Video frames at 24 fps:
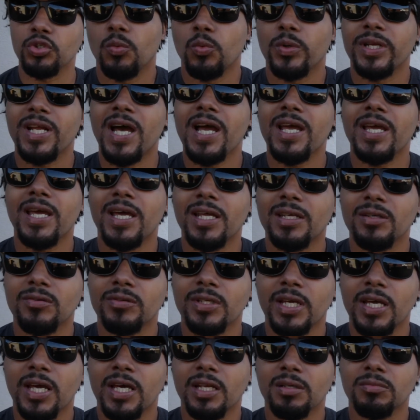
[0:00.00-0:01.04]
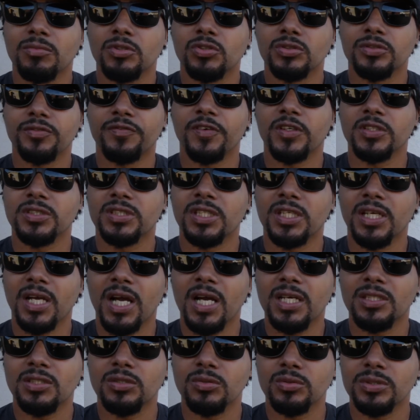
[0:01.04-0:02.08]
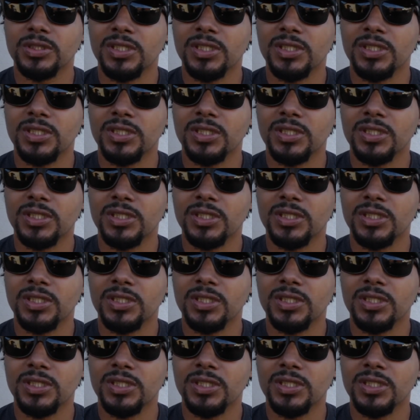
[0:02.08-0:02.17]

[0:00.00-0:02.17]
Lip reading: When I handle the animals, first thing I do